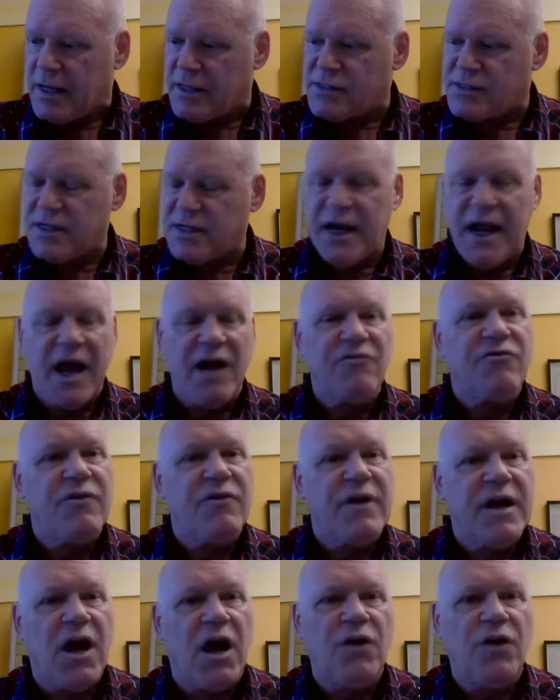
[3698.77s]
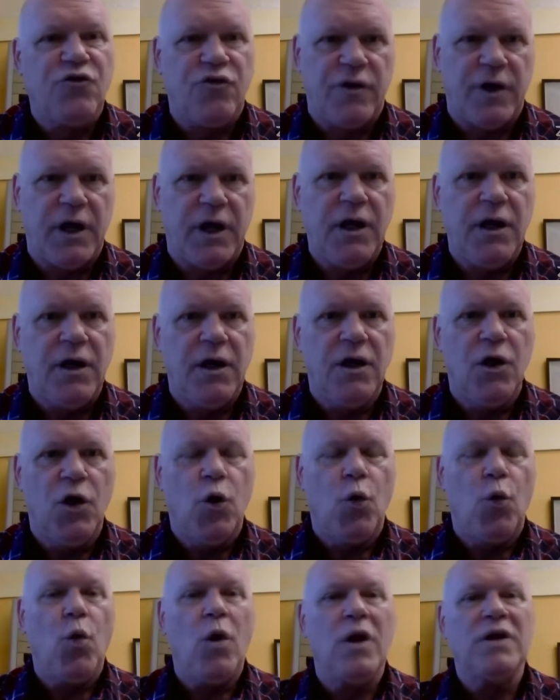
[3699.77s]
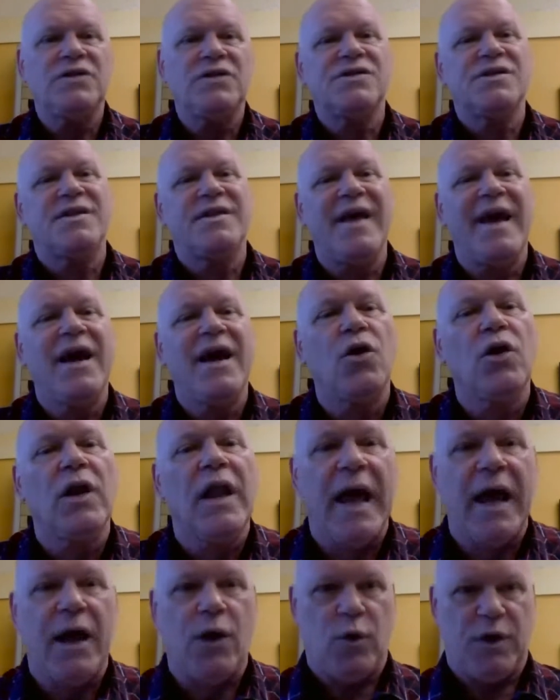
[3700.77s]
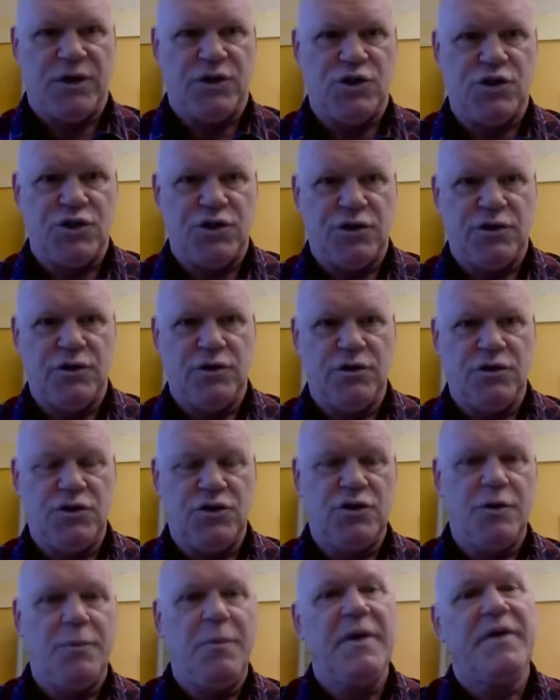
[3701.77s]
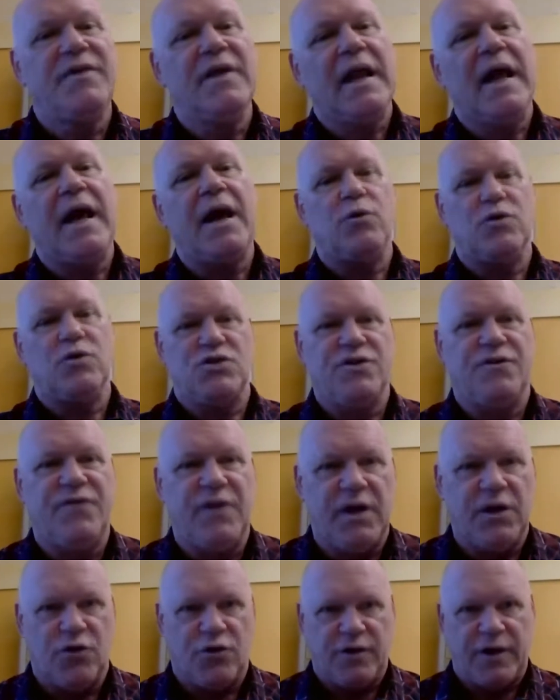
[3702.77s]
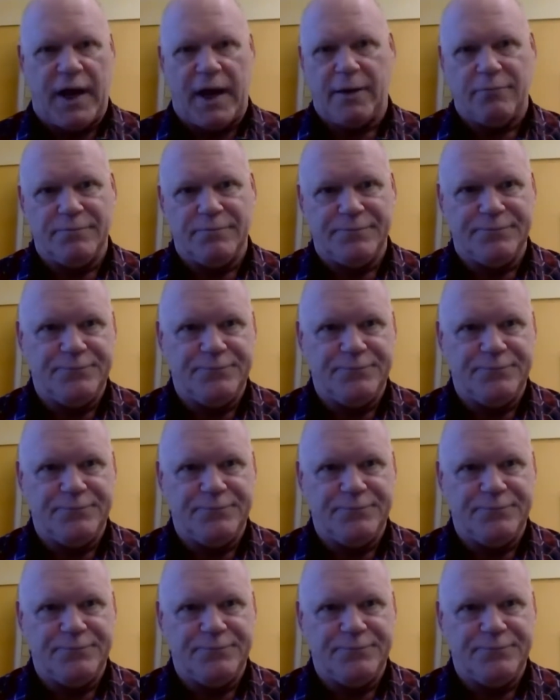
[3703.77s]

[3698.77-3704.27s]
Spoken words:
is that every country wants their language to be the language of the internet.